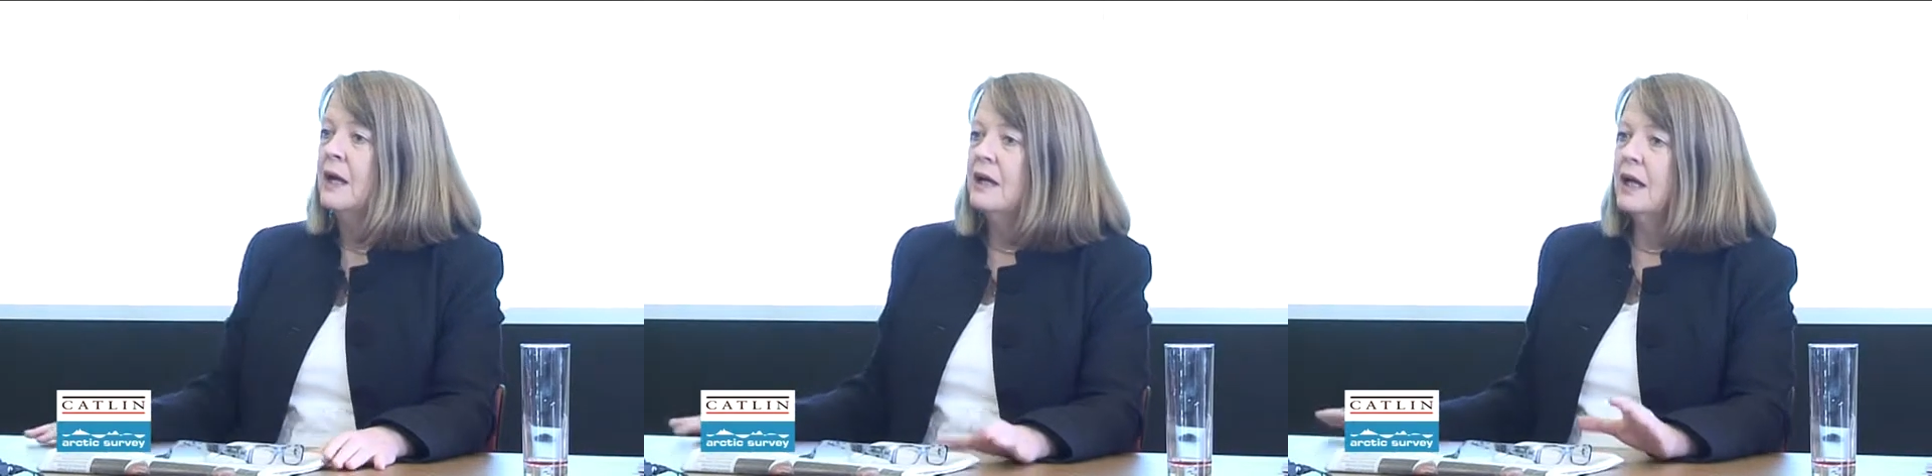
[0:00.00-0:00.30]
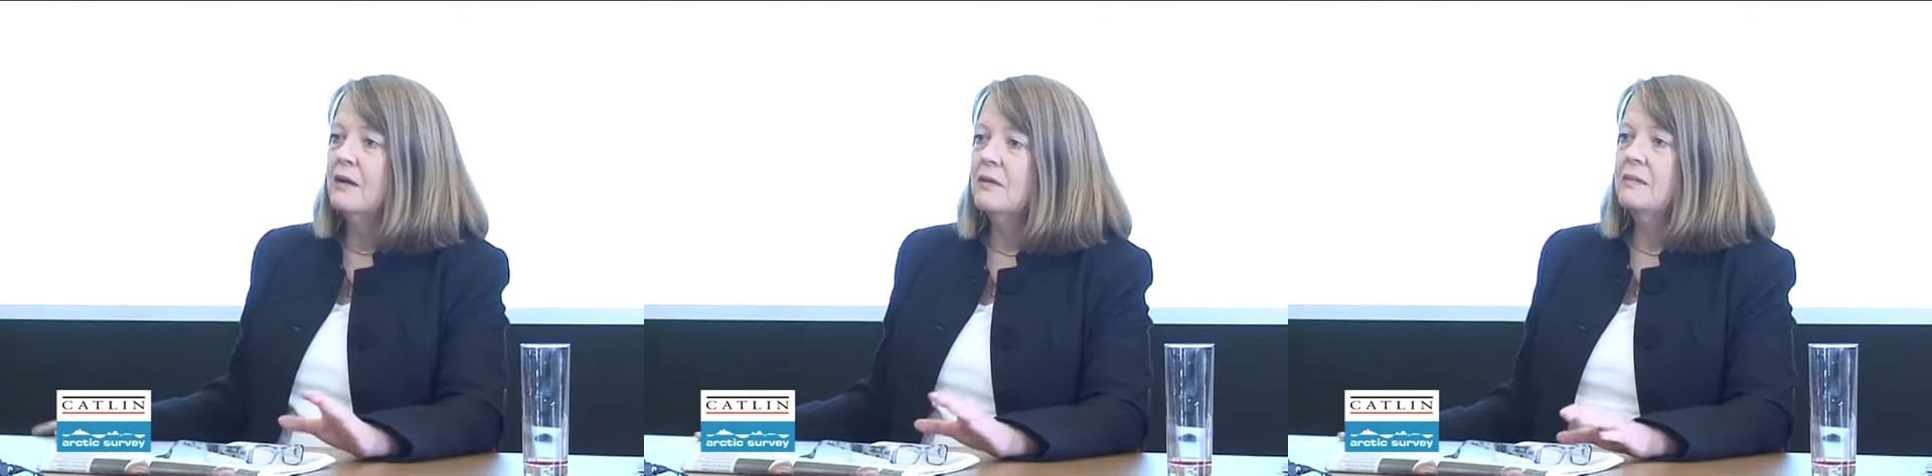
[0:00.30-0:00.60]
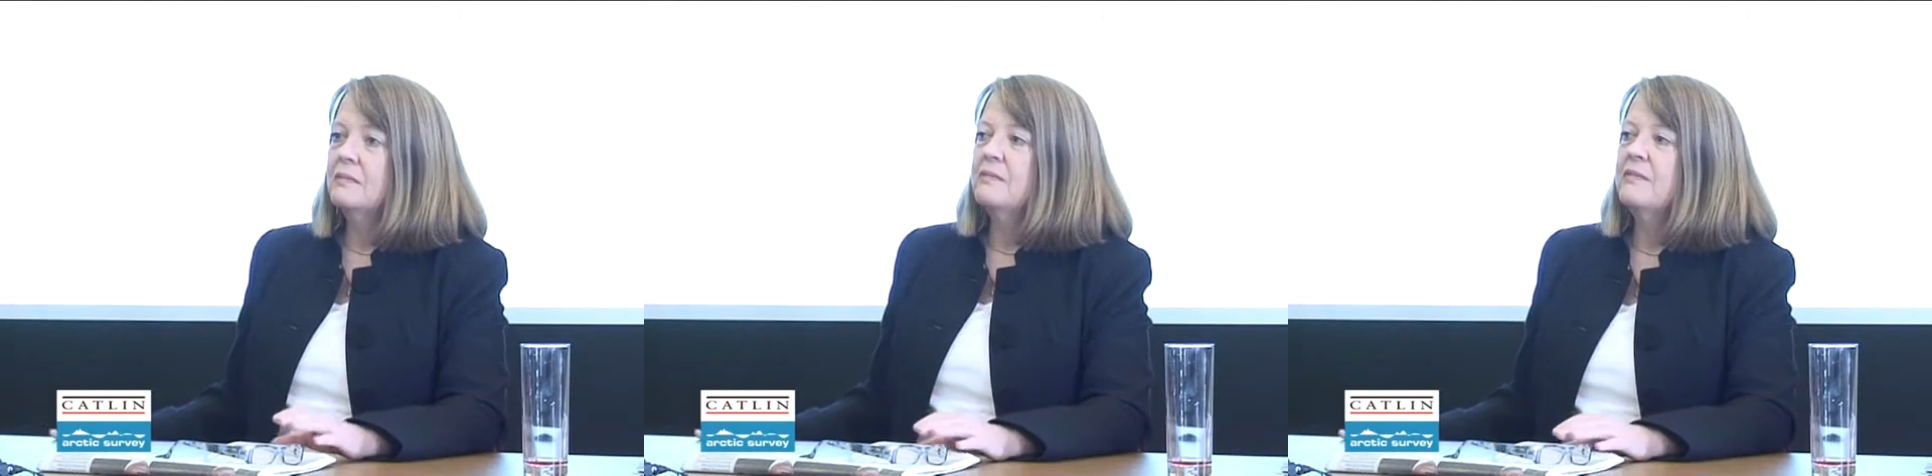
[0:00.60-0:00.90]
Now,
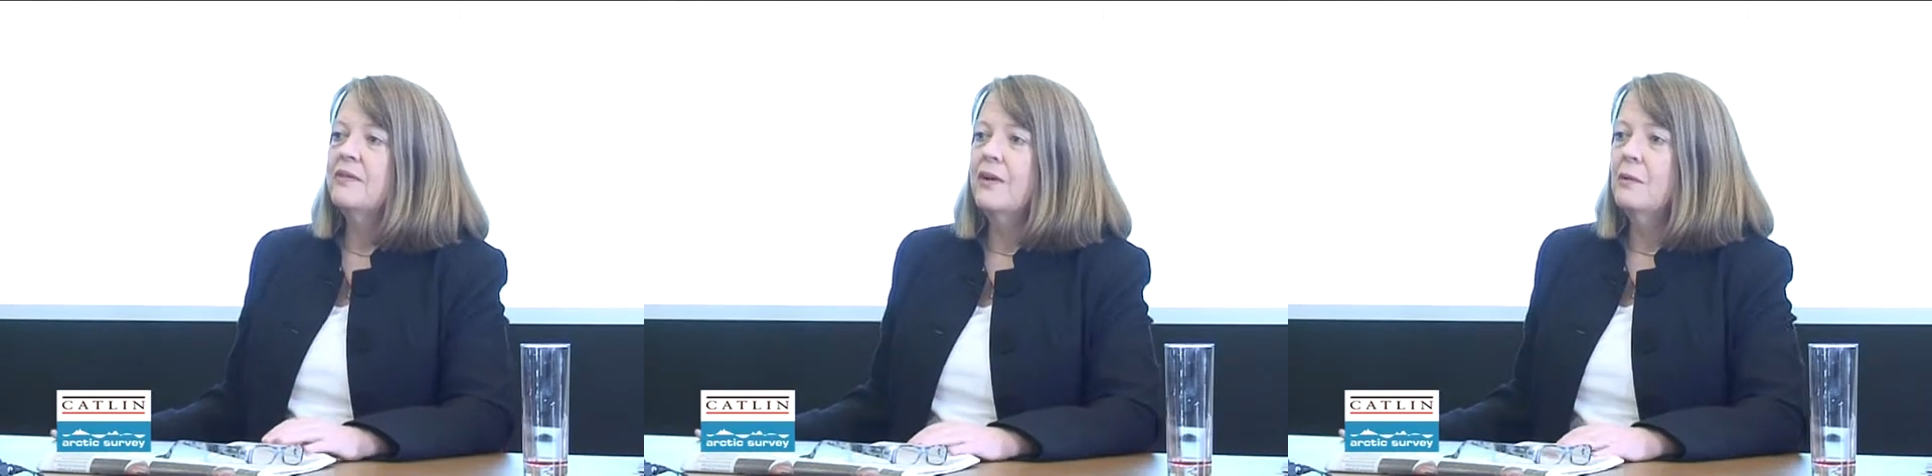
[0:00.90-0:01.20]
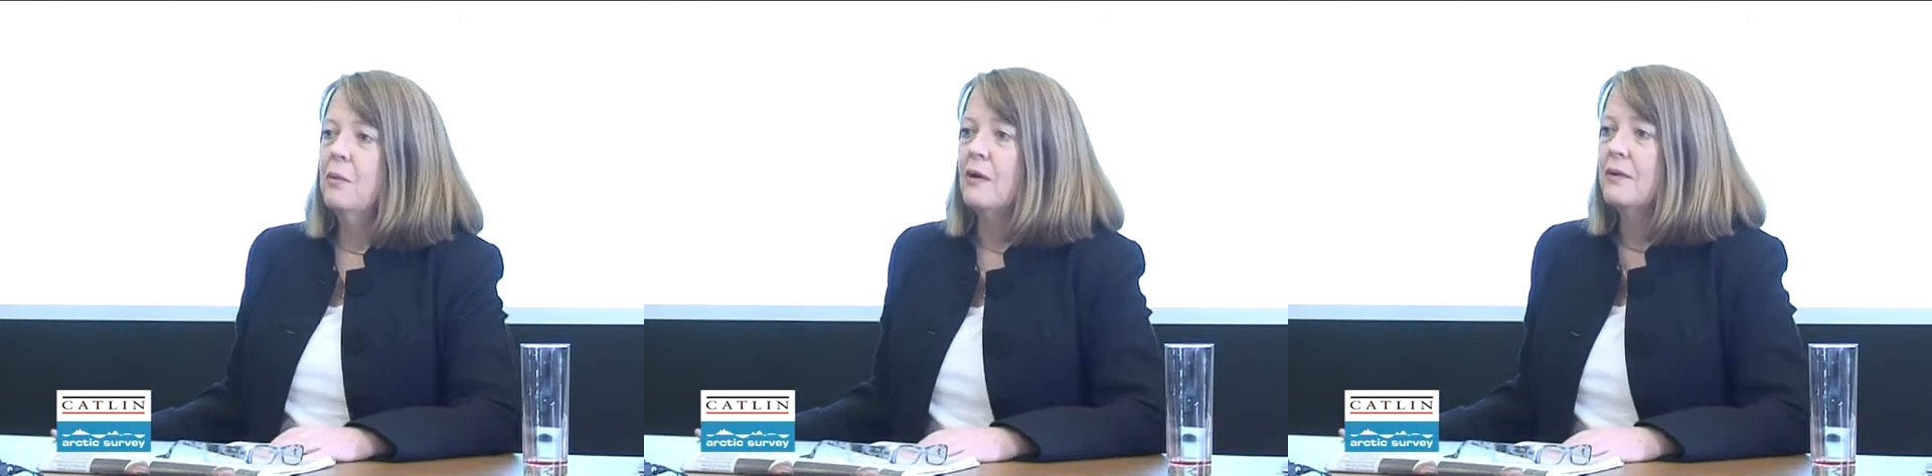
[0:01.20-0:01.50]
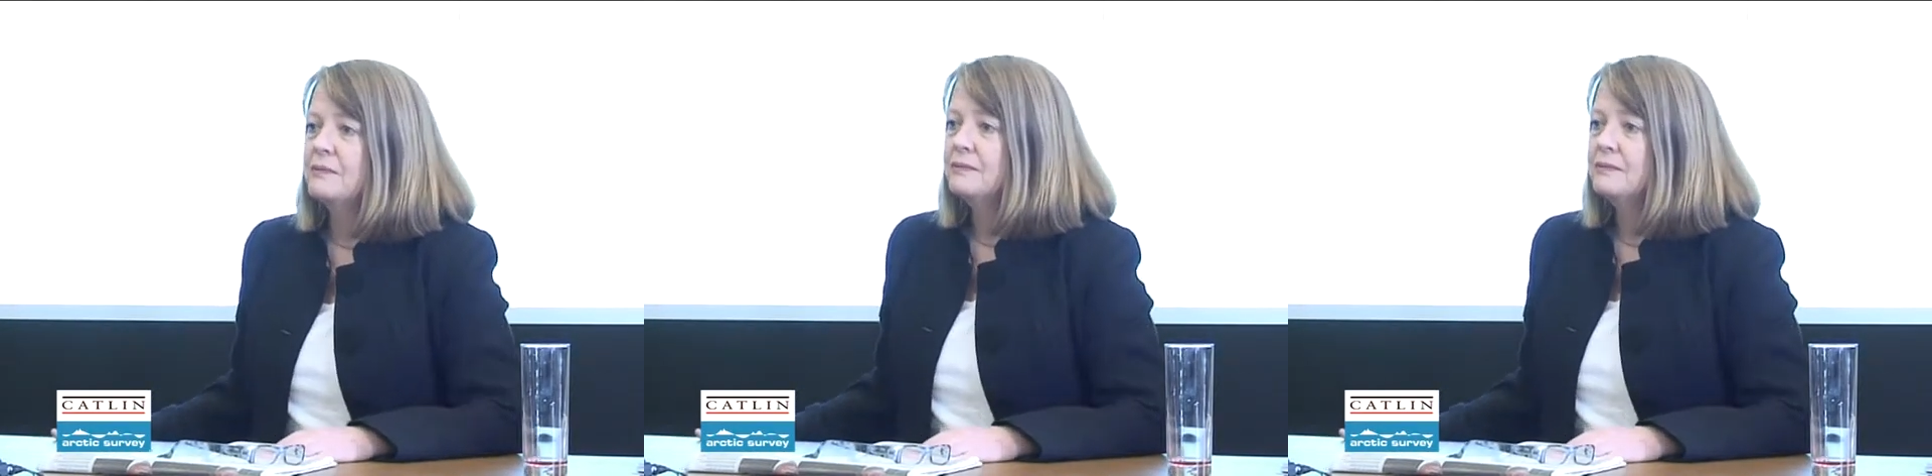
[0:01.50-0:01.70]
so what?